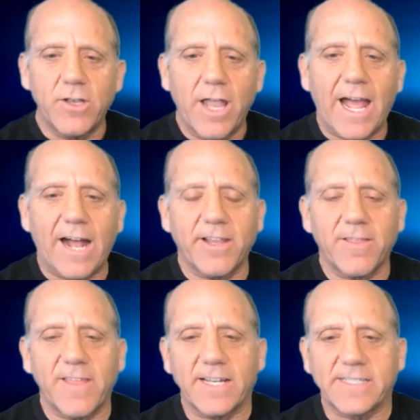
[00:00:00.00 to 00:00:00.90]
How do you
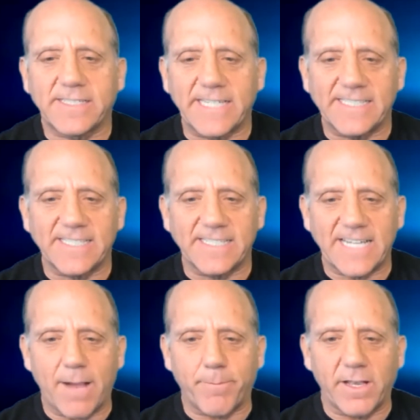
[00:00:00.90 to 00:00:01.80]
think seasons
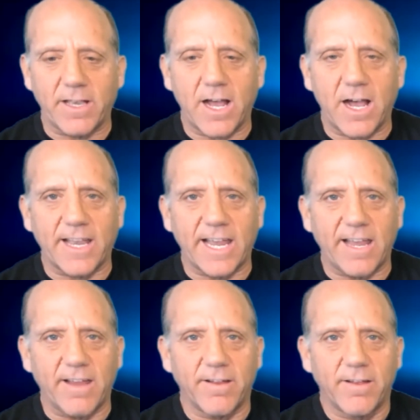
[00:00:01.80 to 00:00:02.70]
happen on
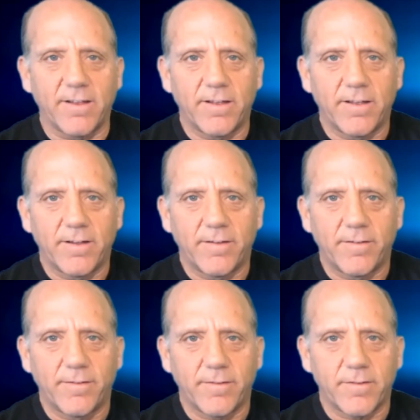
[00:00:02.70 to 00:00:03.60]
a
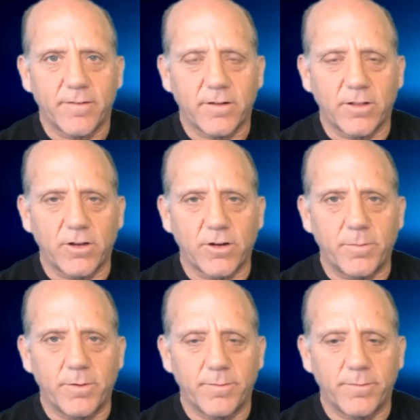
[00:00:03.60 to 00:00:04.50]

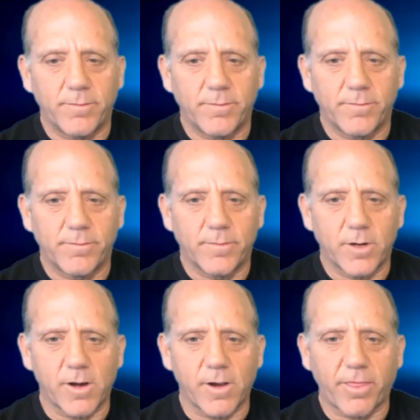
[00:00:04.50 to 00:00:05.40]
globe,
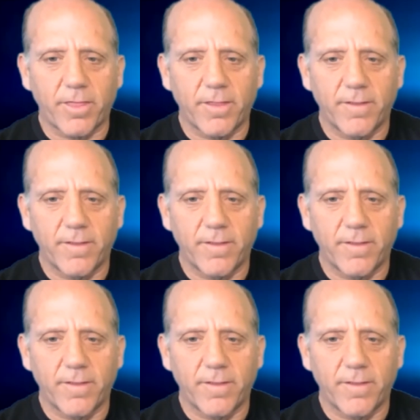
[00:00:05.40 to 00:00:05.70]
Earth?